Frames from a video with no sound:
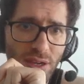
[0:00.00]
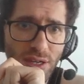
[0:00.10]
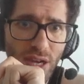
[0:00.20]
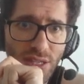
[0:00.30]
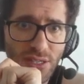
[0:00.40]

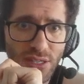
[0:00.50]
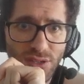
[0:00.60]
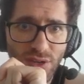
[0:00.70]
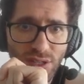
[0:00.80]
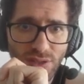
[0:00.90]
Knight
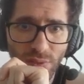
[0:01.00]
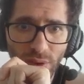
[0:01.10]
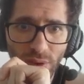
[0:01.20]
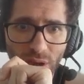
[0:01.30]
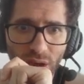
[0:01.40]
tries to
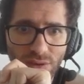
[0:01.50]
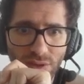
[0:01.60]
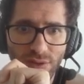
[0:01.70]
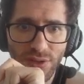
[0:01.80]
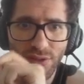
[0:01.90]
reroute
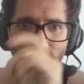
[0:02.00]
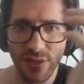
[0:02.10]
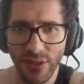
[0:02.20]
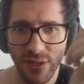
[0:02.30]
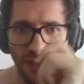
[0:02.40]
in order to get
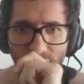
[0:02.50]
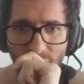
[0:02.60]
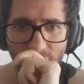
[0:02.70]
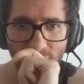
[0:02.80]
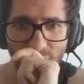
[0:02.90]
like
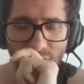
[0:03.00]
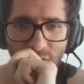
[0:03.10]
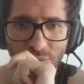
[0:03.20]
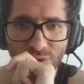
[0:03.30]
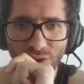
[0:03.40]

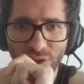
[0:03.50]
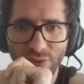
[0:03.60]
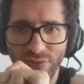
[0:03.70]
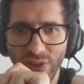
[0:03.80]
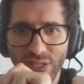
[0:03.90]
some sort
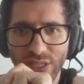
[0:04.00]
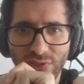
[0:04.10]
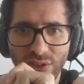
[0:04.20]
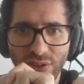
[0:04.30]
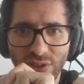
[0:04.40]
of
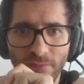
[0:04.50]
activity.